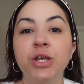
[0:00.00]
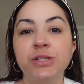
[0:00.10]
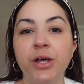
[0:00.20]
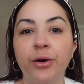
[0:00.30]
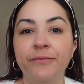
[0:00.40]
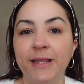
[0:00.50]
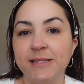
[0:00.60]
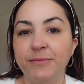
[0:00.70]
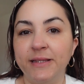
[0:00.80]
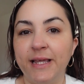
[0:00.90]
So if that's
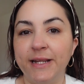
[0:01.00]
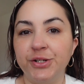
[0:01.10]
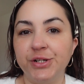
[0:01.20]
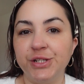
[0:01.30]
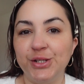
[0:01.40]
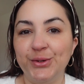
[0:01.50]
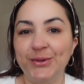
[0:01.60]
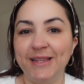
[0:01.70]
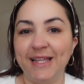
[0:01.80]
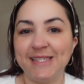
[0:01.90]
something that interests you,
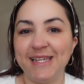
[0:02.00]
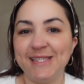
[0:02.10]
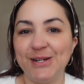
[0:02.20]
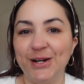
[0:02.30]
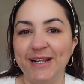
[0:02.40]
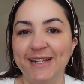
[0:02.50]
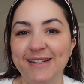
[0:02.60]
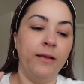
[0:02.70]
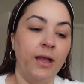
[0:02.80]
let's get started.